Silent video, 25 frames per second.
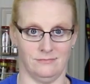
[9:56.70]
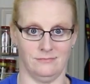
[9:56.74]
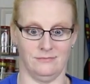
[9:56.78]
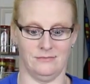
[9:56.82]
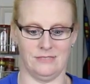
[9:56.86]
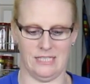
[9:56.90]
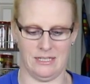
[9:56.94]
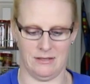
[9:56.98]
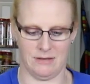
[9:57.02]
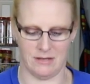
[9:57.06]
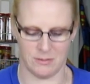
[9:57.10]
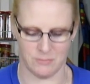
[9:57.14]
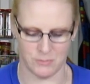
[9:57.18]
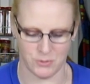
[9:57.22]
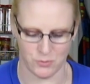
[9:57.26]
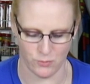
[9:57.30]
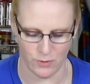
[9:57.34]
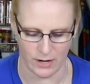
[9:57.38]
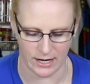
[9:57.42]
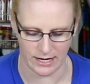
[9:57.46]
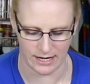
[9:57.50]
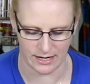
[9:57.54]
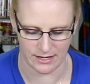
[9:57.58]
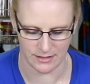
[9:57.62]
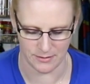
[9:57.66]
It comes
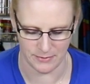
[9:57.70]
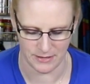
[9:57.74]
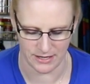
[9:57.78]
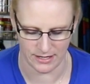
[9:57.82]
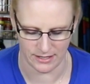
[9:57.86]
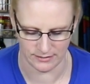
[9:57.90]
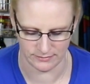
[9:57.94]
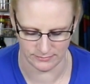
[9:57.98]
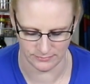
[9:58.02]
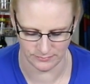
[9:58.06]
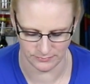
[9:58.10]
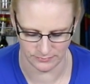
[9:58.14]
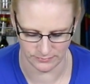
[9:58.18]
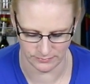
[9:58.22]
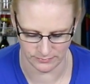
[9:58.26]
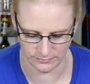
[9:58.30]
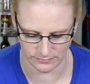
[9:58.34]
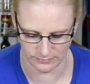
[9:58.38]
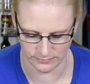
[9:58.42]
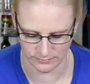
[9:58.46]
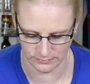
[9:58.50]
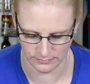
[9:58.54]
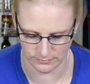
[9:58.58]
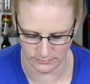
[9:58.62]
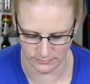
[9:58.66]
right out of the pan.
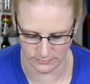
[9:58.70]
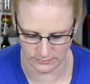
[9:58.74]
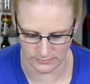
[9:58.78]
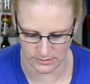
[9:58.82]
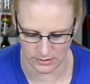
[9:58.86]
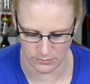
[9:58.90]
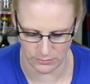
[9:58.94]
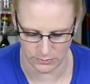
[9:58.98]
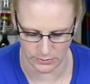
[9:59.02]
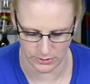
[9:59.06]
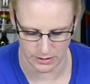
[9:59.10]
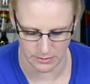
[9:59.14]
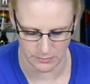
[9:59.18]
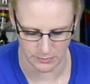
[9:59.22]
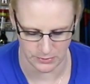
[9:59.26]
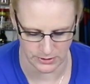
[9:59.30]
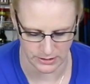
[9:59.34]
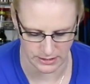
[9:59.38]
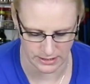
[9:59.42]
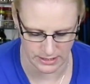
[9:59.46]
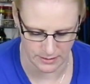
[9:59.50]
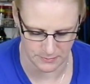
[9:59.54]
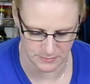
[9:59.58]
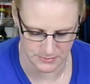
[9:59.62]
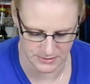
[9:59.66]
We're going to put
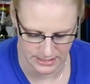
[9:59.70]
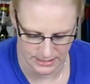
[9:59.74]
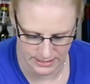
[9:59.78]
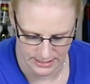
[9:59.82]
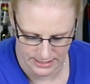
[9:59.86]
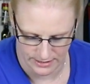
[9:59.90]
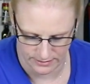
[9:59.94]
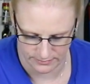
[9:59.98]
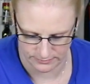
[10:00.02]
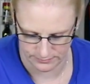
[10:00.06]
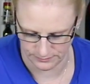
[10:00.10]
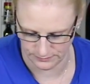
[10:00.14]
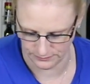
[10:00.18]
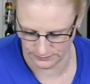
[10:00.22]
it upside down.